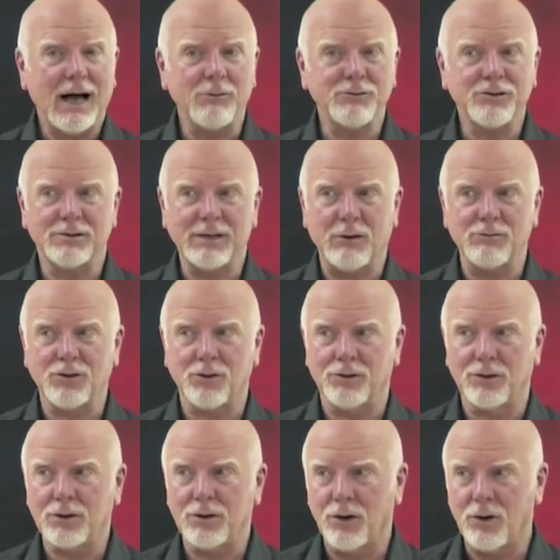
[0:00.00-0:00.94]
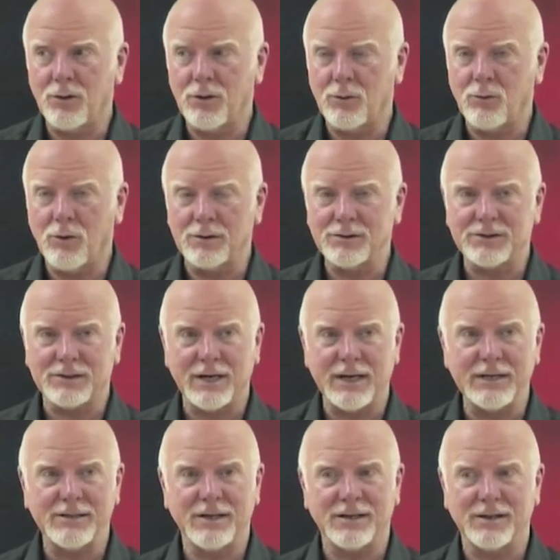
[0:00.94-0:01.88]
tonight was going to go. At one
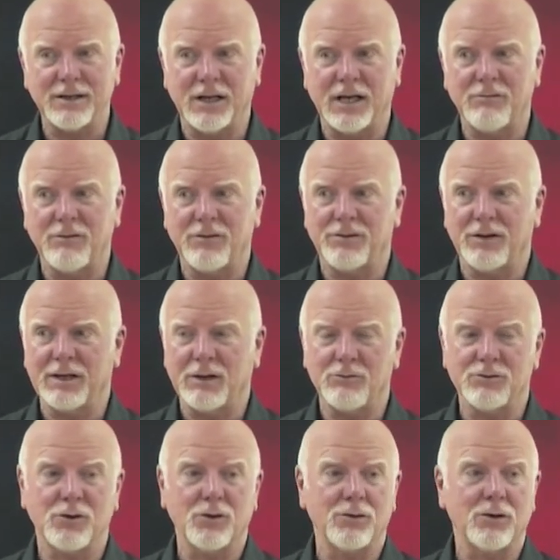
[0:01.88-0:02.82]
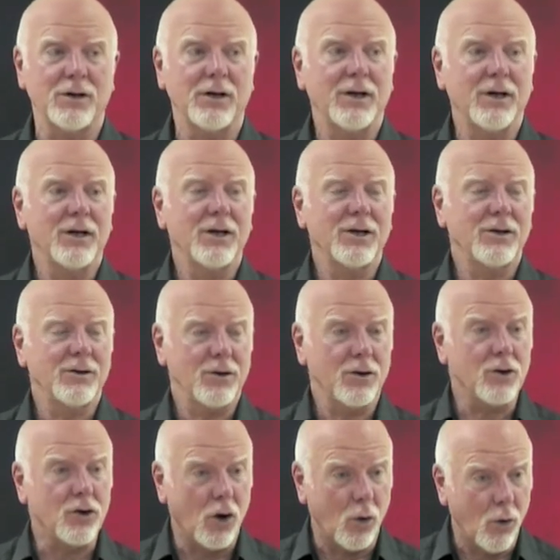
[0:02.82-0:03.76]
stage, I didn't even think it was going to
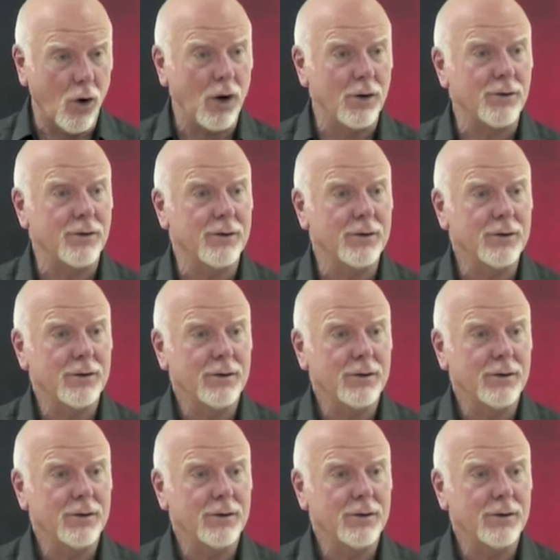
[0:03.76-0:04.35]
go on.